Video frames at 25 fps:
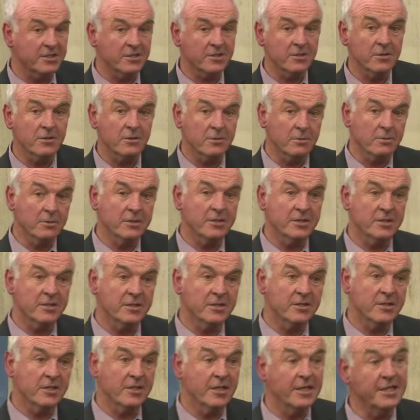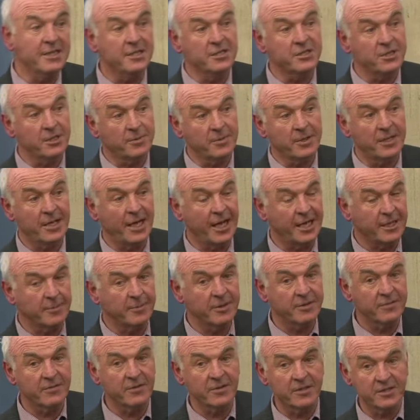School, which is the leadership
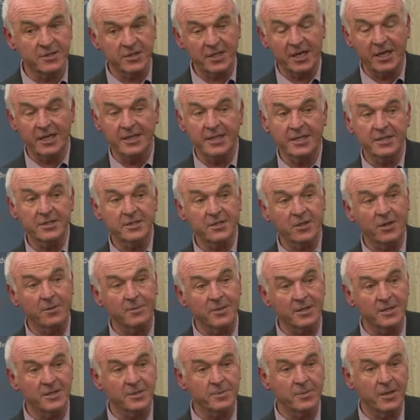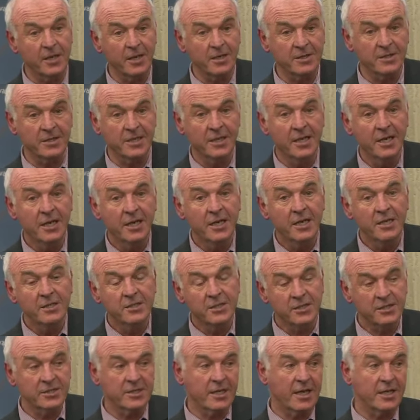academy for the Chinese Communist Party,
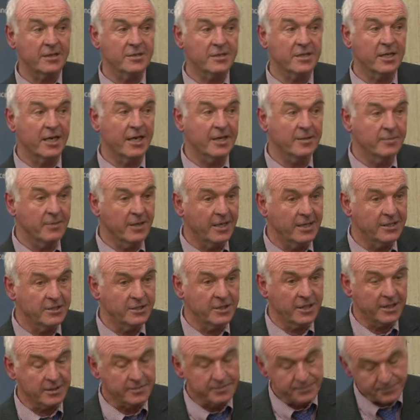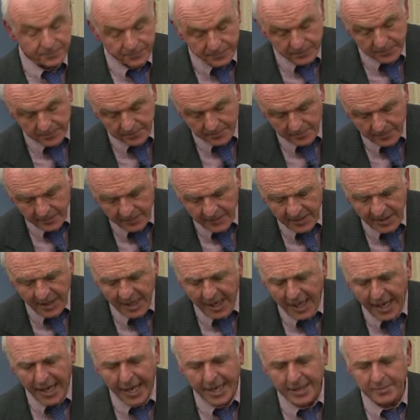just outside Beijing.
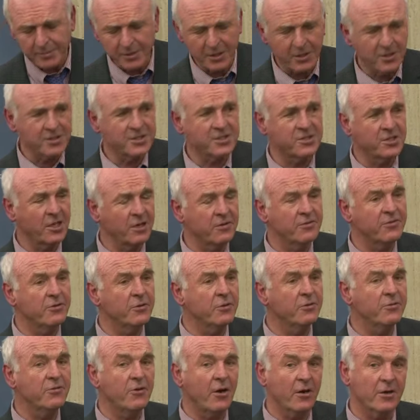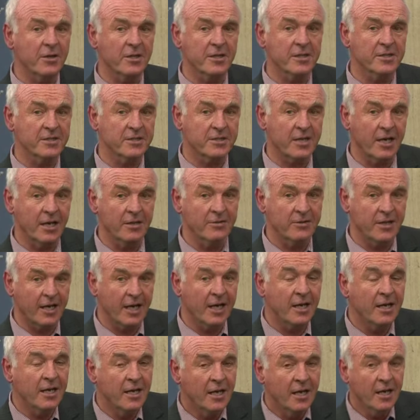And because so few foreigners go
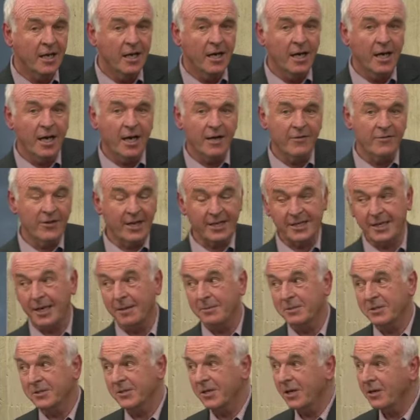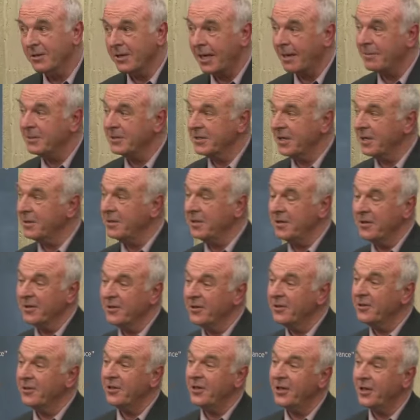there, in fact, I was told I was only the
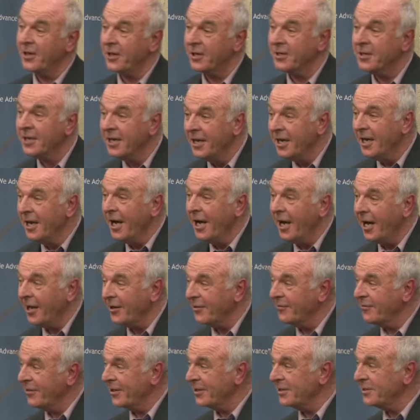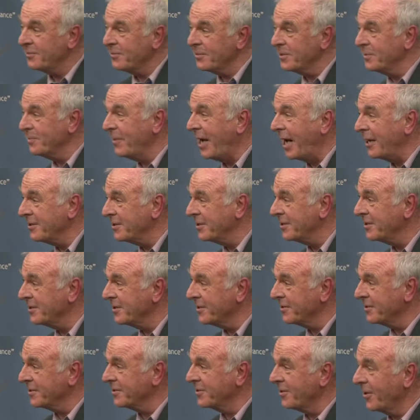third. The first was Mao
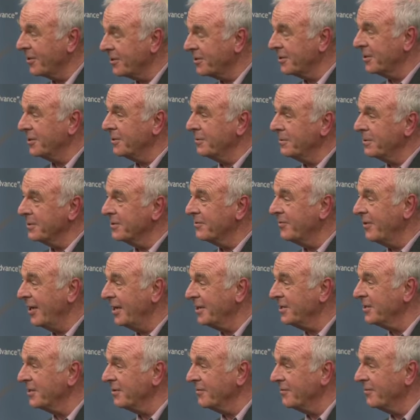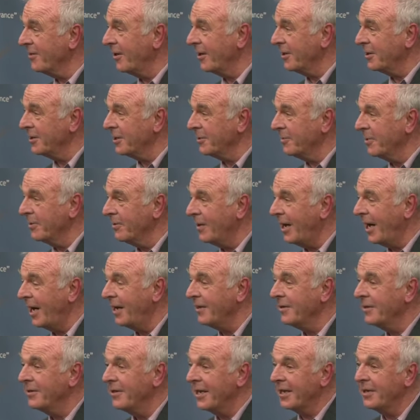Zedong's doctor, who was French, and followed him
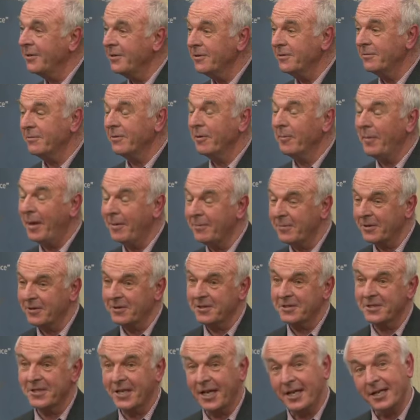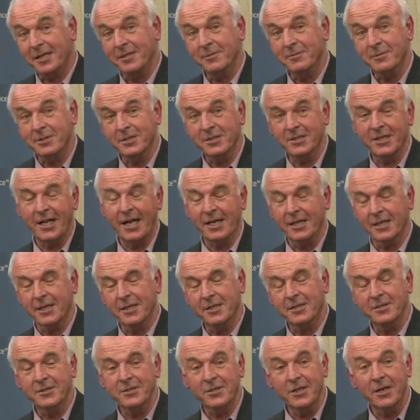around. They couldn't remember the second, which slightly
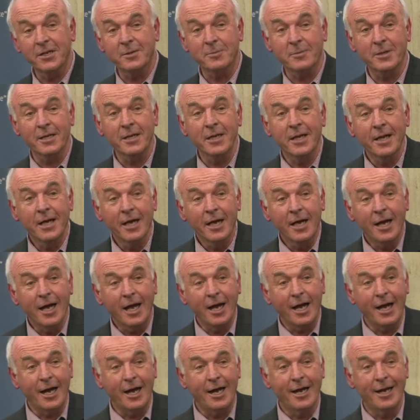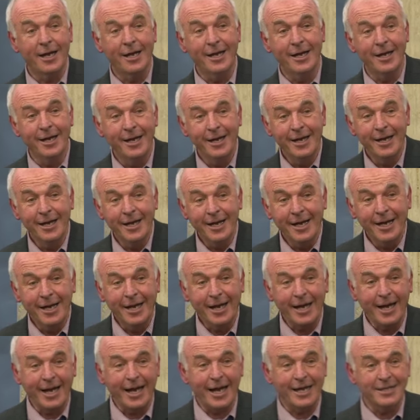concerned me
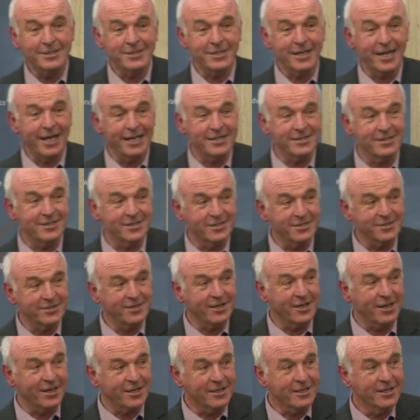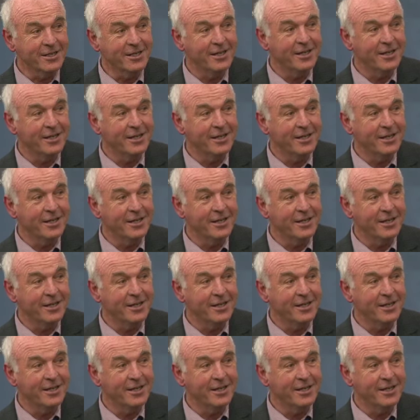as the third.